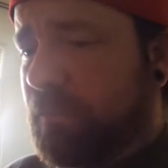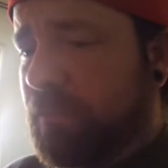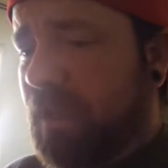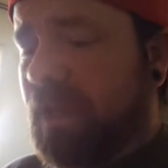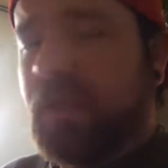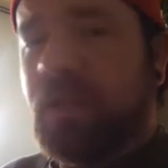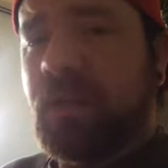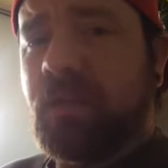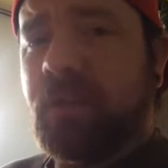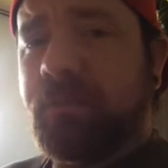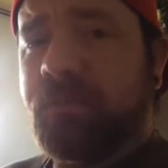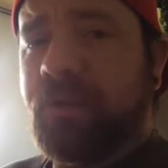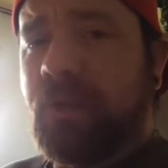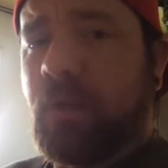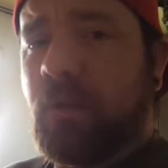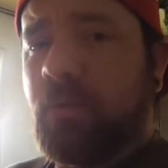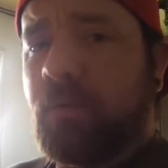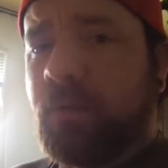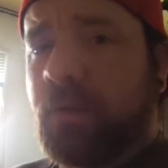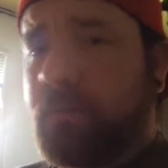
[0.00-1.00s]
paint comes
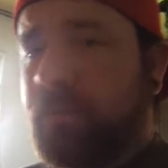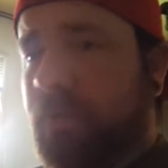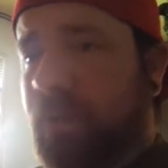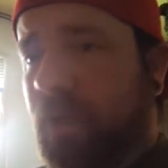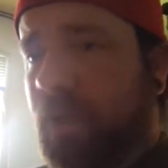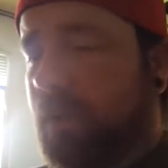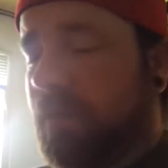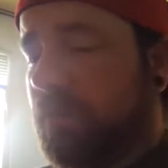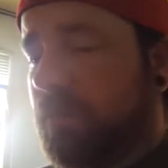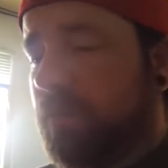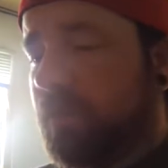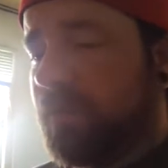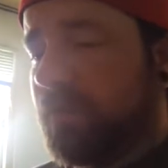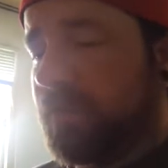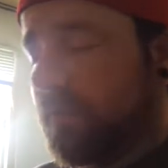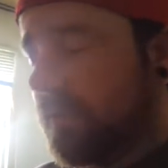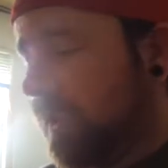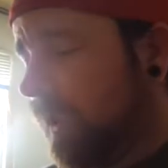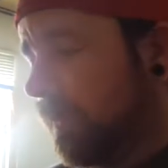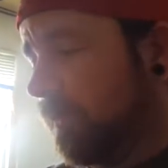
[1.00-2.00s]
out when I'm done,
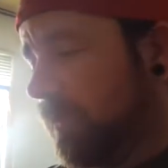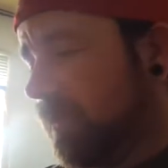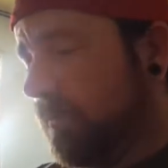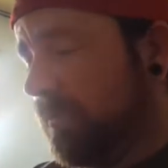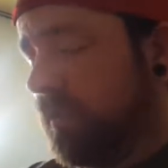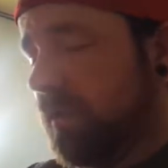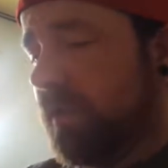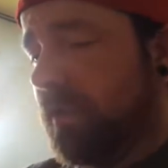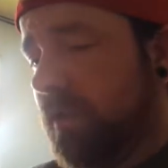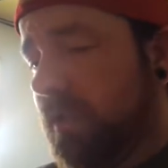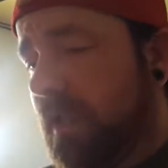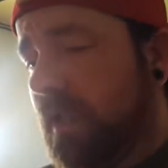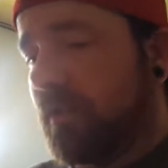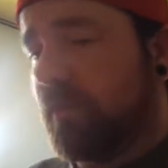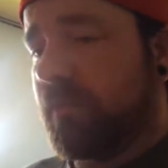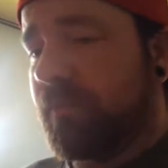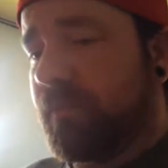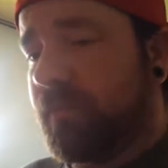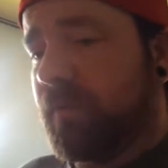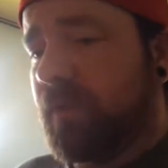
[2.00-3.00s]
once I'm completely
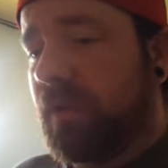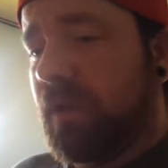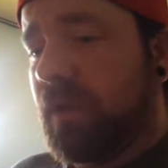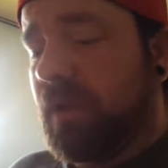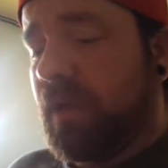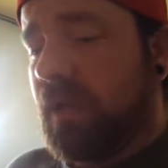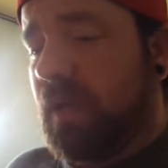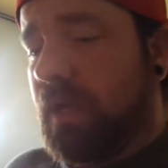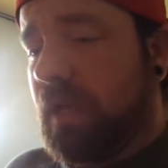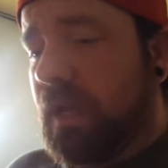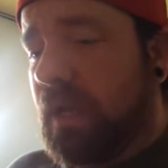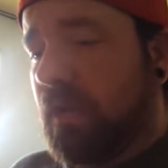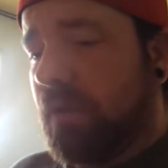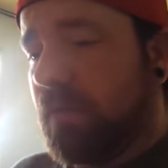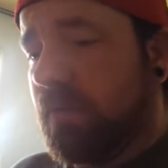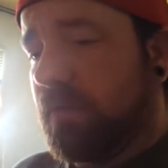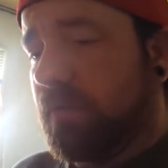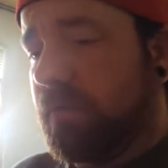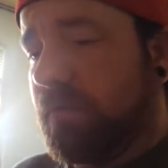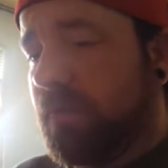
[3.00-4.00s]
out
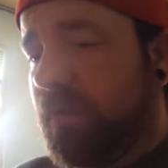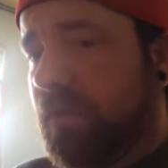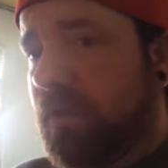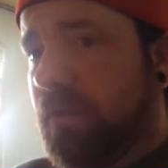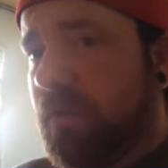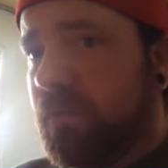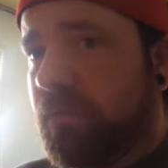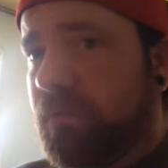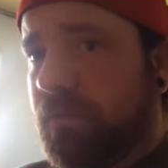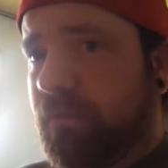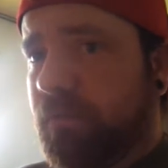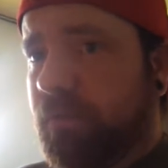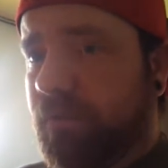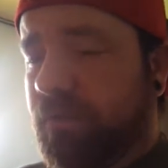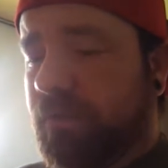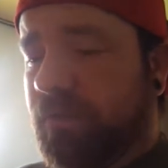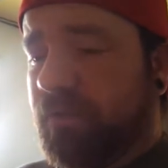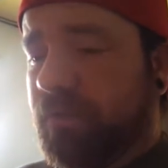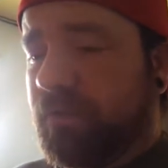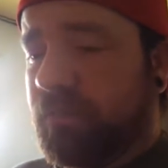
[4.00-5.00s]
of
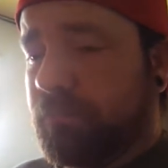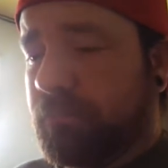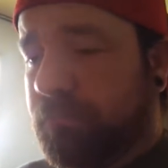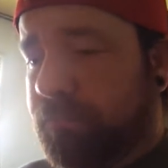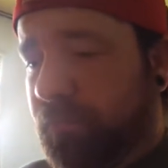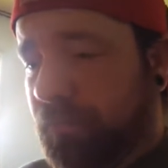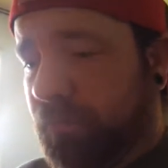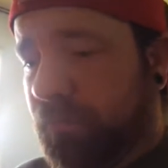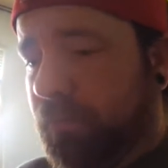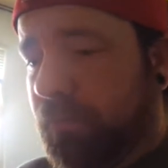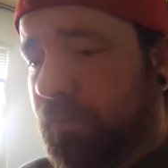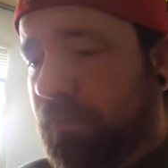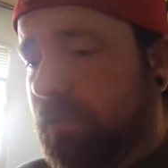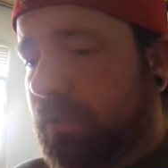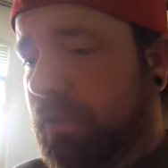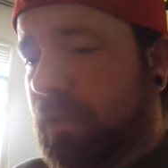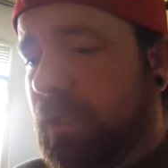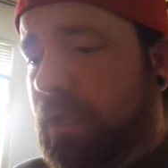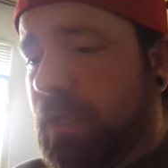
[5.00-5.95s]
this blue,